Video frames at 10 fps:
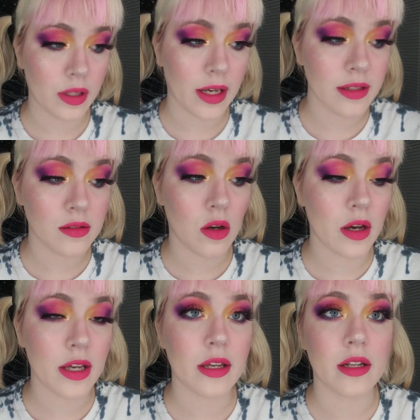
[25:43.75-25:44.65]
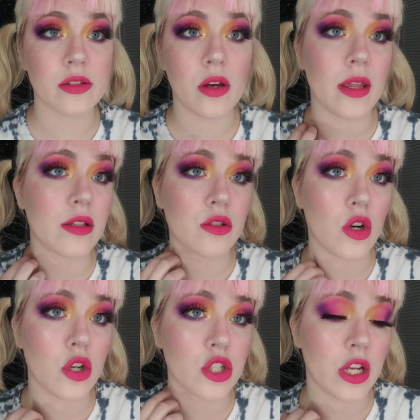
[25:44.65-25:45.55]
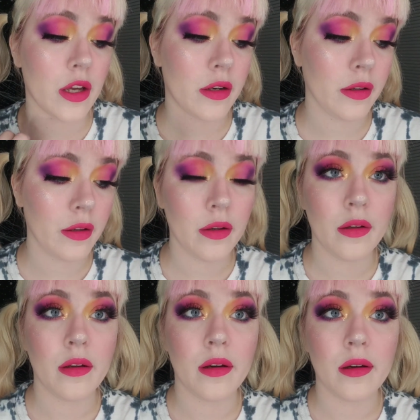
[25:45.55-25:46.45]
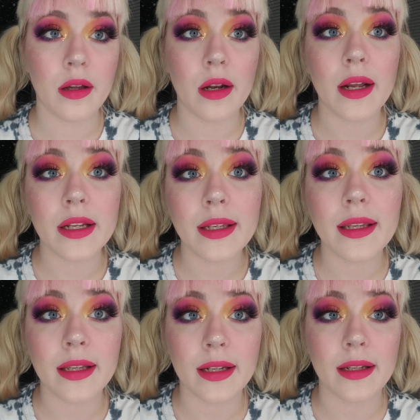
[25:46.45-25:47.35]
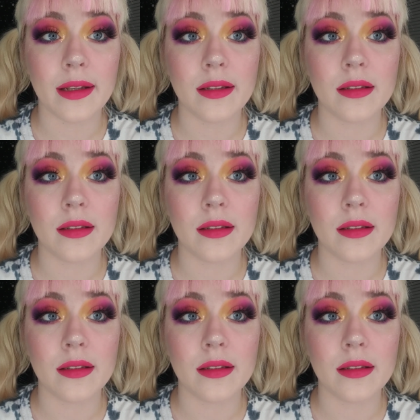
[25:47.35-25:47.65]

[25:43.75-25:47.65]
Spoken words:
Like, I saw it and I saw that star shade and I needed it.